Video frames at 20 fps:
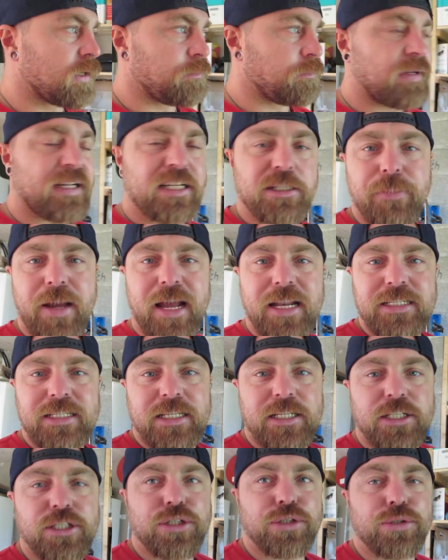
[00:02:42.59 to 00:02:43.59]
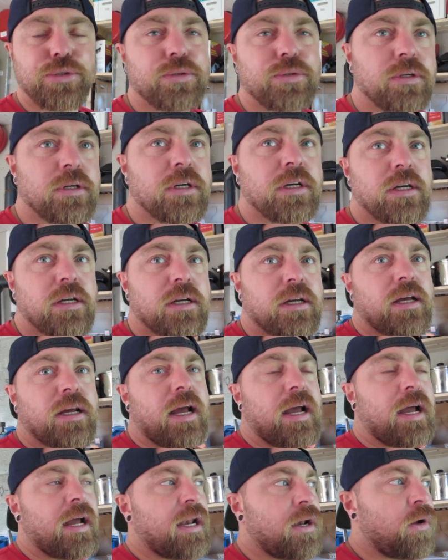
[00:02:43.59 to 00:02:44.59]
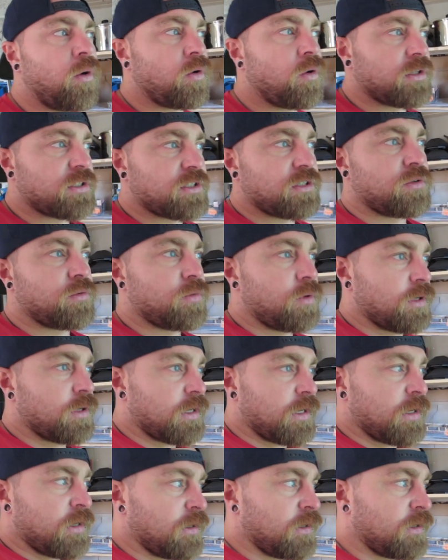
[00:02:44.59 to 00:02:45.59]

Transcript: Beast Pens can do, and also what